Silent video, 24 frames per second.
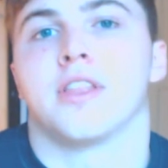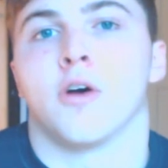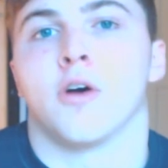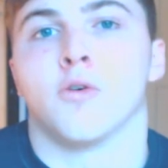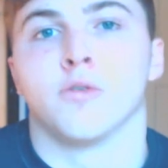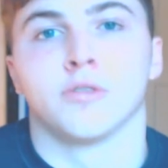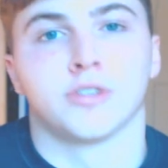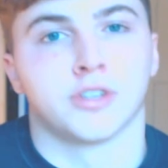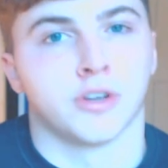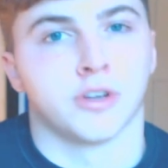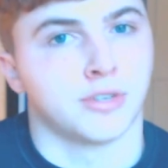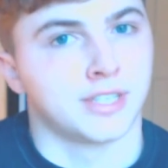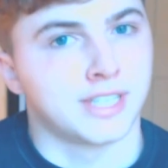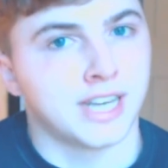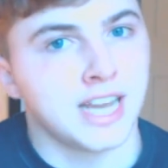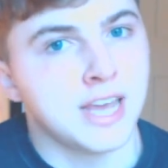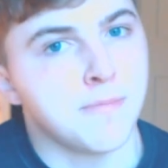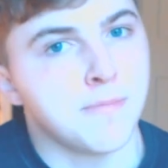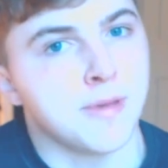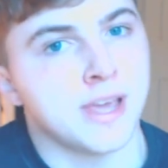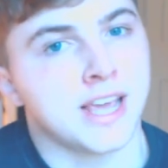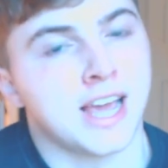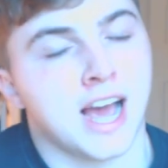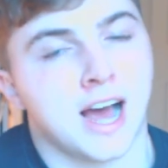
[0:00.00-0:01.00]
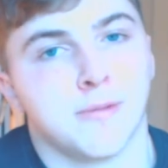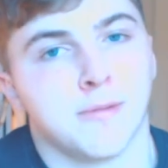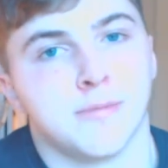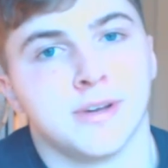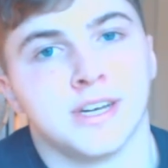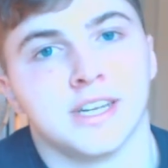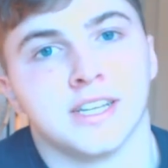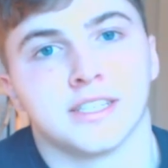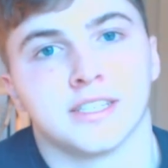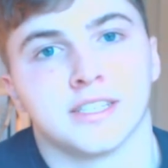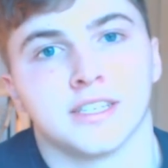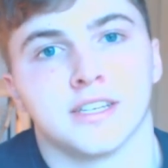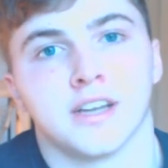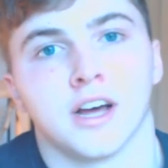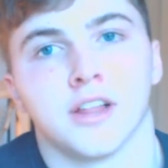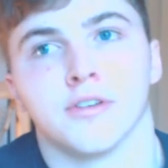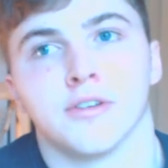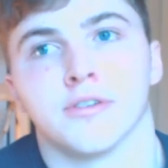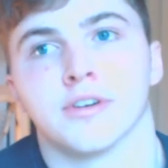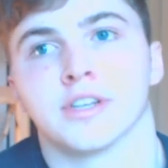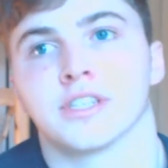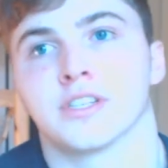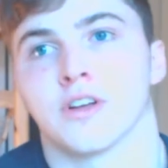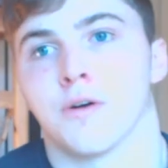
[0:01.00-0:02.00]
also sleepy cabin is
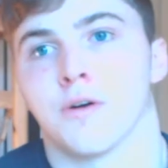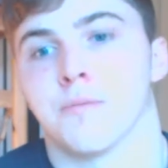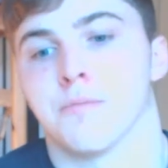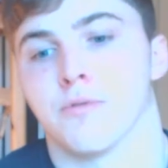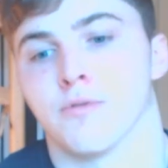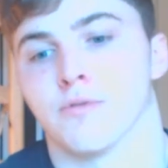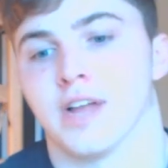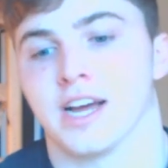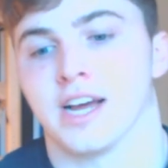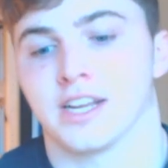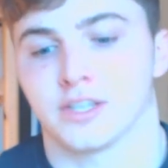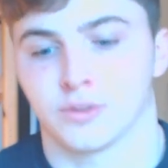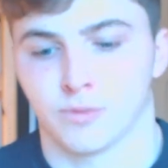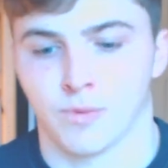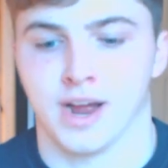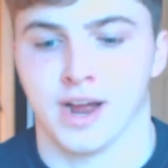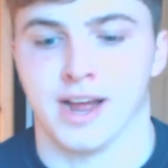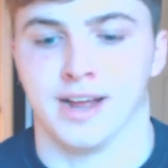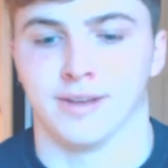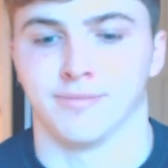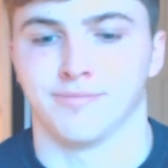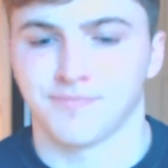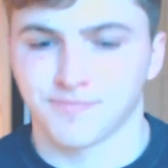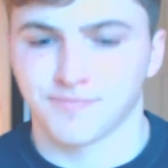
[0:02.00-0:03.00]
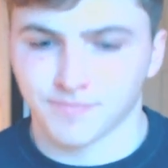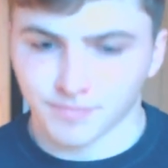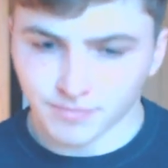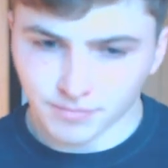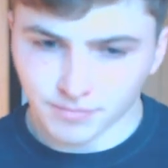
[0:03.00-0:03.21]
another example that's where